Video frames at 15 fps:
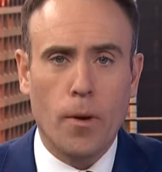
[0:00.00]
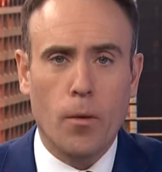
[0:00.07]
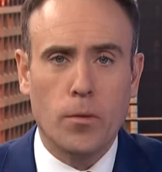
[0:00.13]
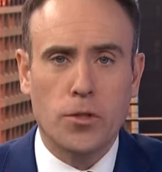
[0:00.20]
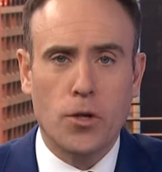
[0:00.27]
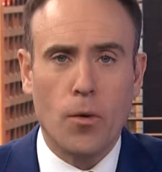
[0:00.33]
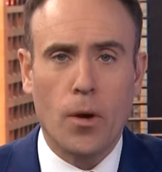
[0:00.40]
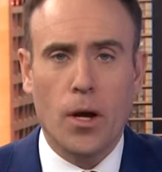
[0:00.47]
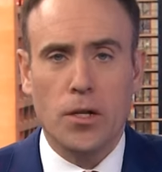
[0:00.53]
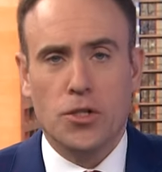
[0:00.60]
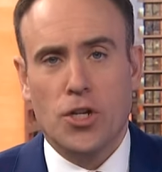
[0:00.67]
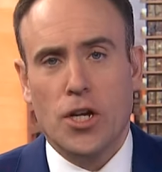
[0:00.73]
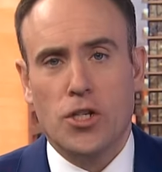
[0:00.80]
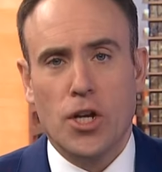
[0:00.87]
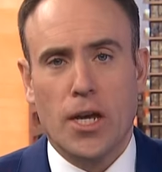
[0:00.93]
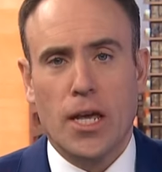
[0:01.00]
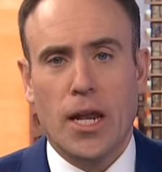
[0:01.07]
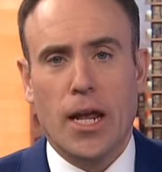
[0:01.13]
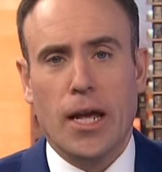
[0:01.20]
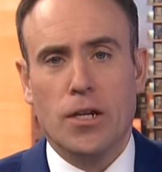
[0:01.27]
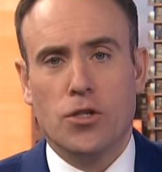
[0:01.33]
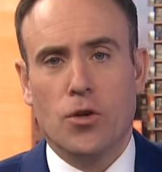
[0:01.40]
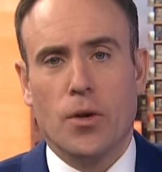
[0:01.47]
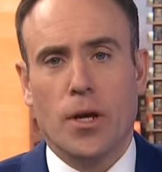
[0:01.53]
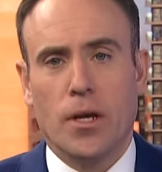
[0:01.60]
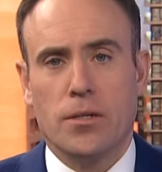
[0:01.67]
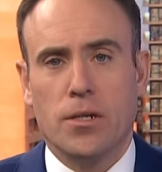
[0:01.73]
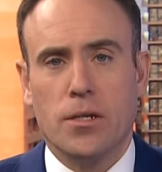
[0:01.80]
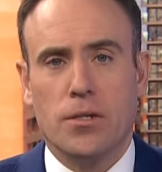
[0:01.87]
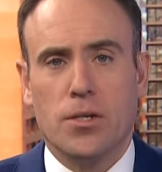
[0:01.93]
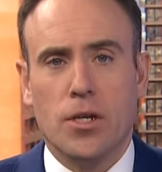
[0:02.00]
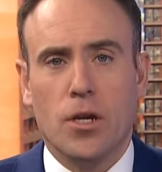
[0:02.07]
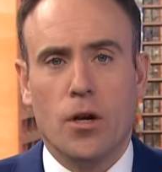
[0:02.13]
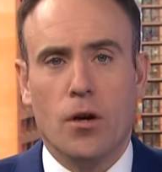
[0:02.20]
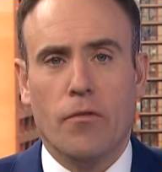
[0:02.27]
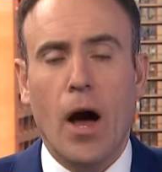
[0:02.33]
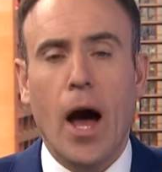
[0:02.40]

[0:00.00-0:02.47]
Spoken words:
about what's going on. JJ Kinahan joining us. He's CEO of